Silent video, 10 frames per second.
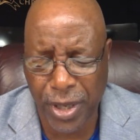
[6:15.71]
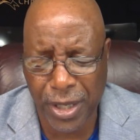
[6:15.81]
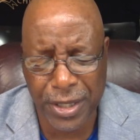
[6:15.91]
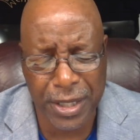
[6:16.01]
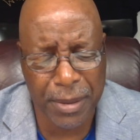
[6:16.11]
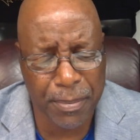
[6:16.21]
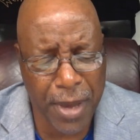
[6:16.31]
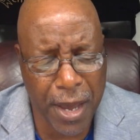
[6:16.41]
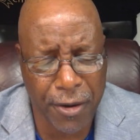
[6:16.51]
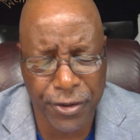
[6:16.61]
healing the
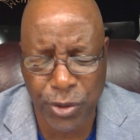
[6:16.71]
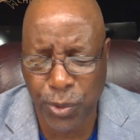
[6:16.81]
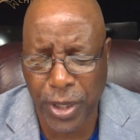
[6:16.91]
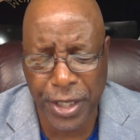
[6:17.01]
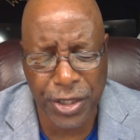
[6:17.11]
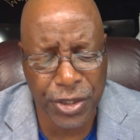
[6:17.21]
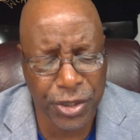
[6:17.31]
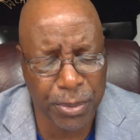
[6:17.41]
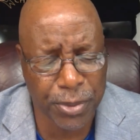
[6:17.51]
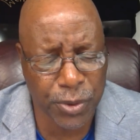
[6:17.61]
marriage, the
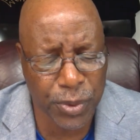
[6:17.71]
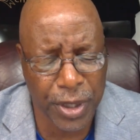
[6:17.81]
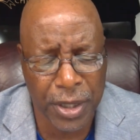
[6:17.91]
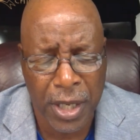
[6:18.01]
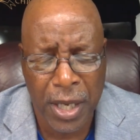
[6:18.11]
relationship between